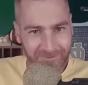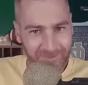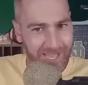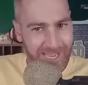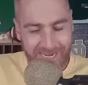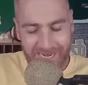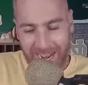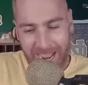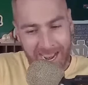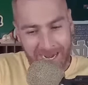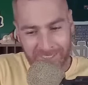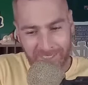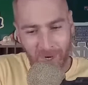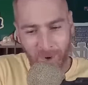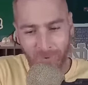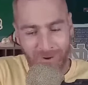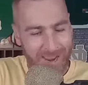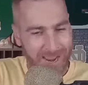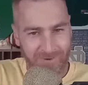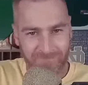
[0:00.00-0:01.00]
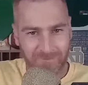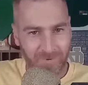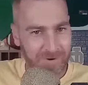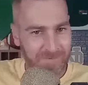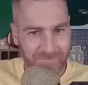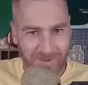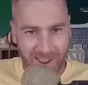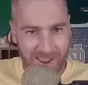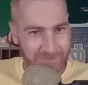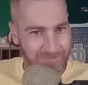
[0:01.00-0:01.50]
Like, I know
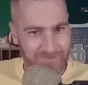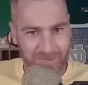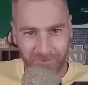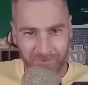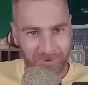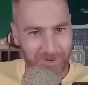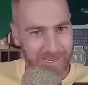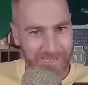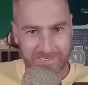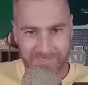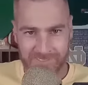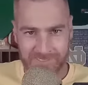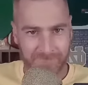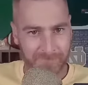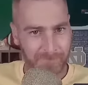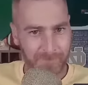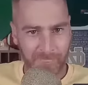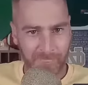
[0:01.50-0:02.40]
every vibe there is.